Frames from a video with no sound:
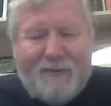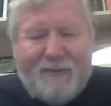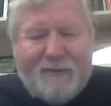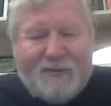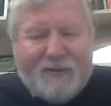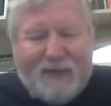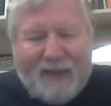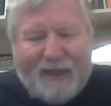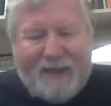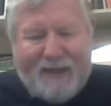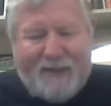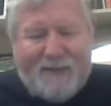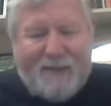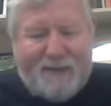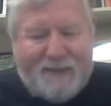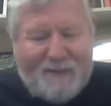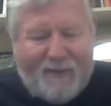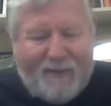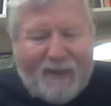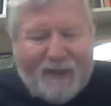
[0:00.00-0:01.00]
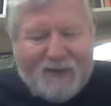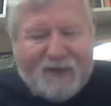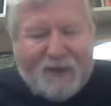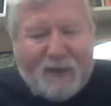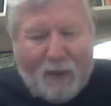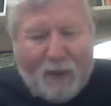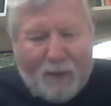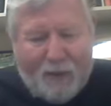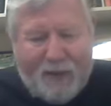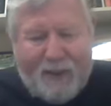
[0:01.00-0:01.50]
2
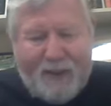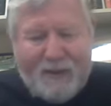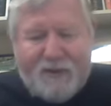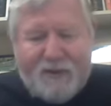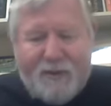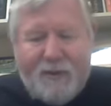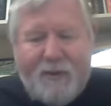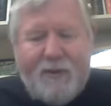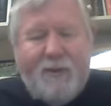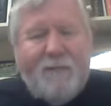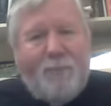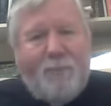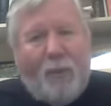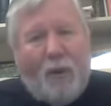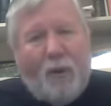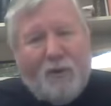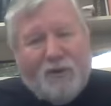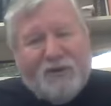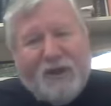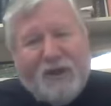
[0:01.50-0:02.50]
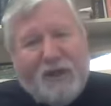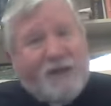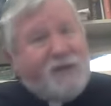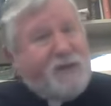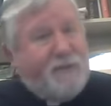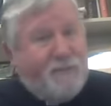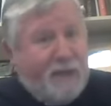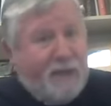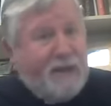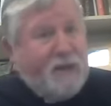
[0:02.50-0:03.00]
Thessalonians, Paul
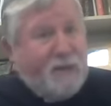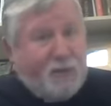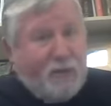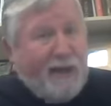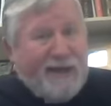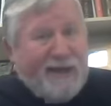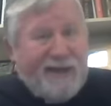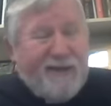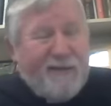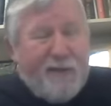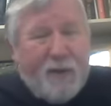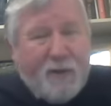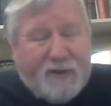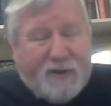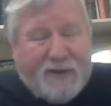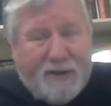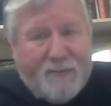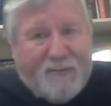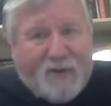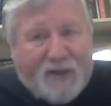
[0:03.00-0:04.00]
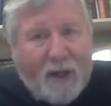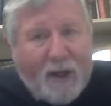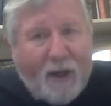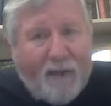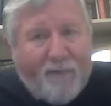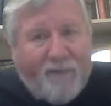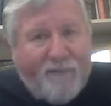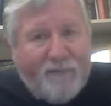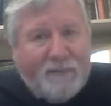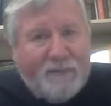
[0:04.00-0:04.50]
says he's writing those
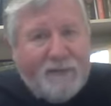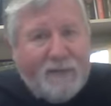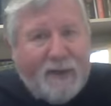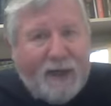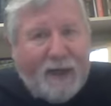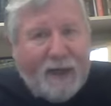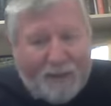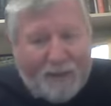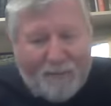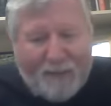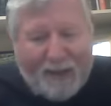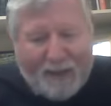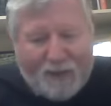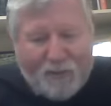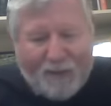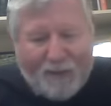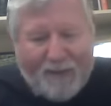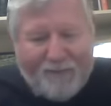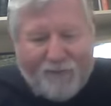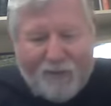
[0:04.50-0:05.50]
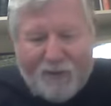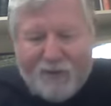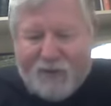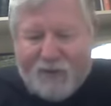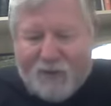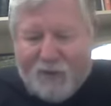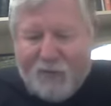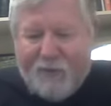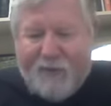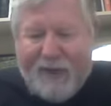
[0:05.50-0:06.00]
himself. He makes reference
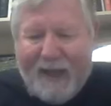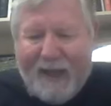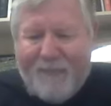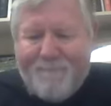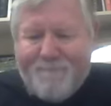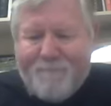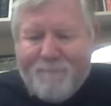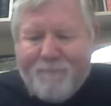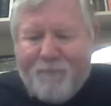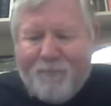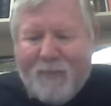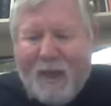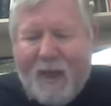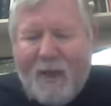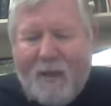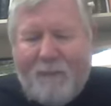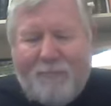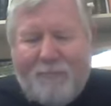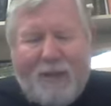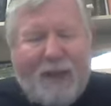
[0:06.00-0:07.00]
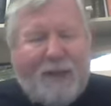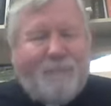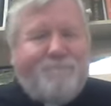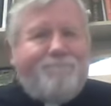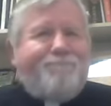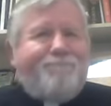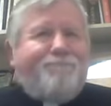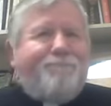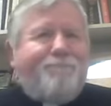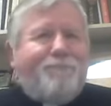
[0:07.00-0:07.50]
to that. But
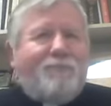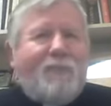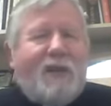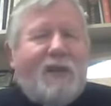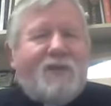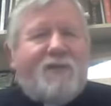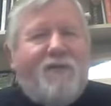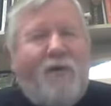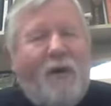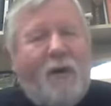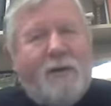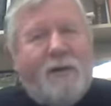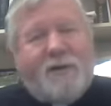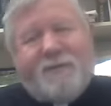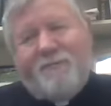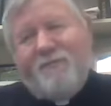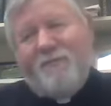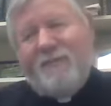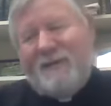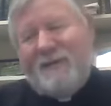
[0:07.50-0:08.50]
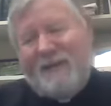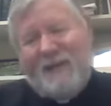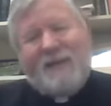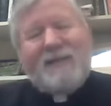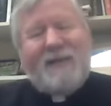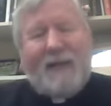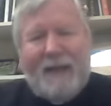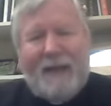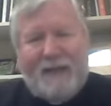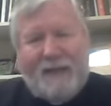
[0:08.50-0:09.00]
as far as
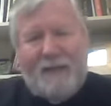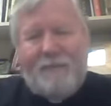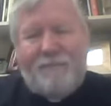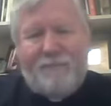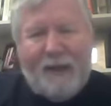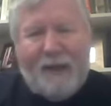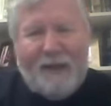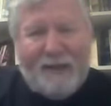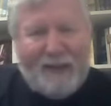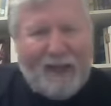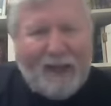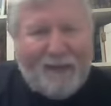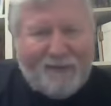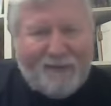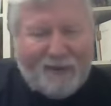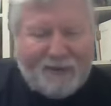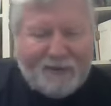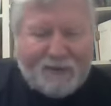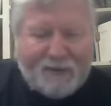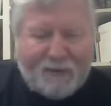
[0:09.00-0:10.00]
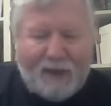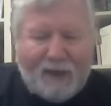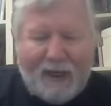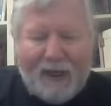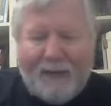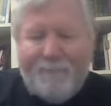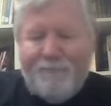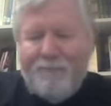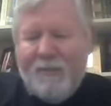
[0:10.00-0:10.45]
dictating and having a scribe,